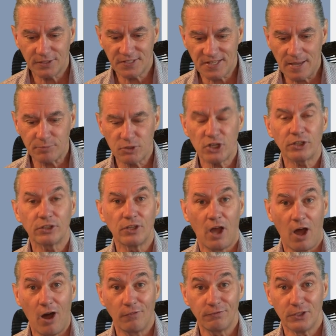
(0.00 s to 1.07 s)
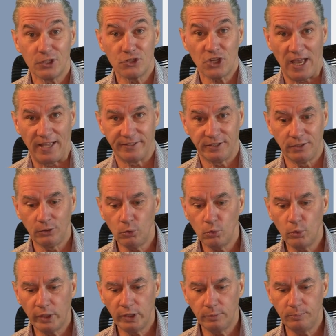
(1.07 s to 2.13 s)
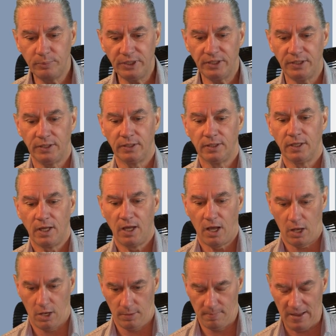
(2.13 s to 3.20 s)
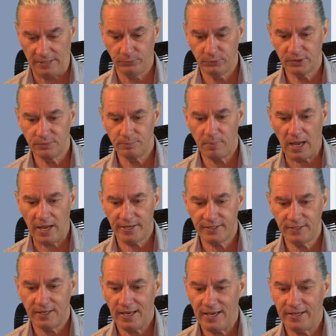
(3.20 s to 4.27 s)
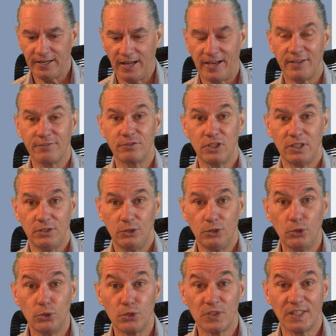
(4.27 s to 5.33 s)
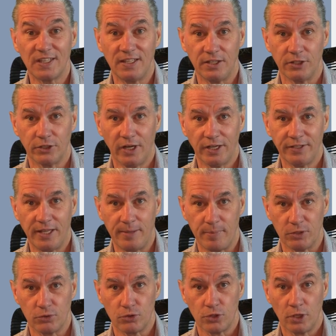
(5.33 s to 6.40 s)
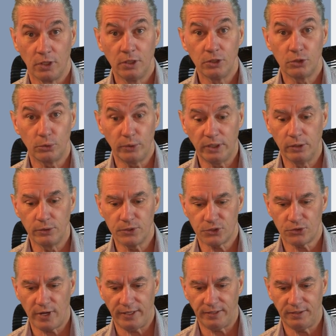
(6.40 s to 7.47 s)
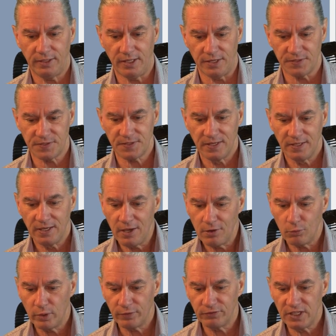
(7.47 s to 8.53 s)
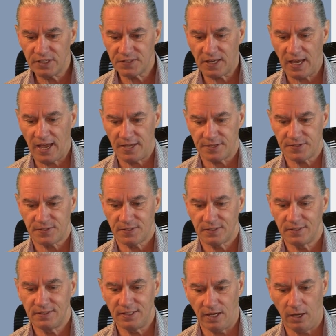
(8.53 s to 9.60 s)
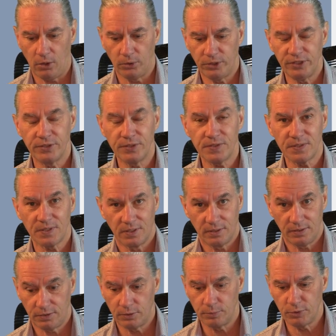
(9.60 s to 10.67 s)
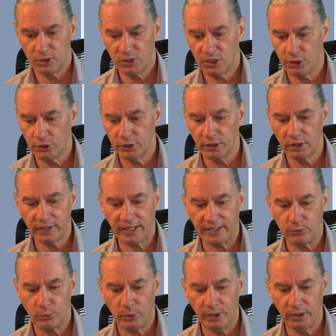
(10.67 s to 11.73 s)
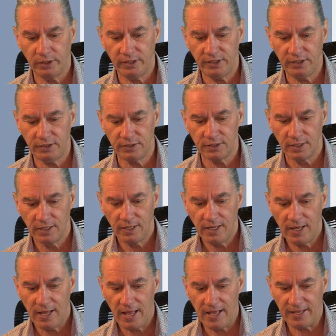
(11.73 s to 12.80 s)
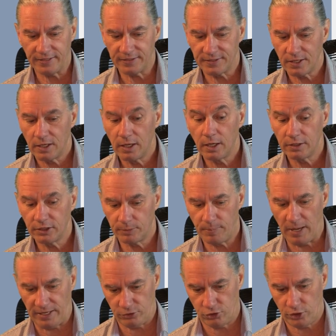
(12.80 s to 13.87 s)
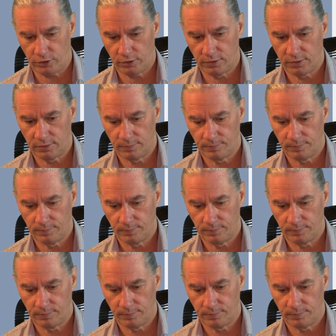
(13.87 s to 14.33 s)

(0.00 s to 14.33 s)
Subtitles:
subject of the channel will be a mountain bike, and I've used here an image to illustrate this. We've discussed the audience, the material that we'll need, and the budget.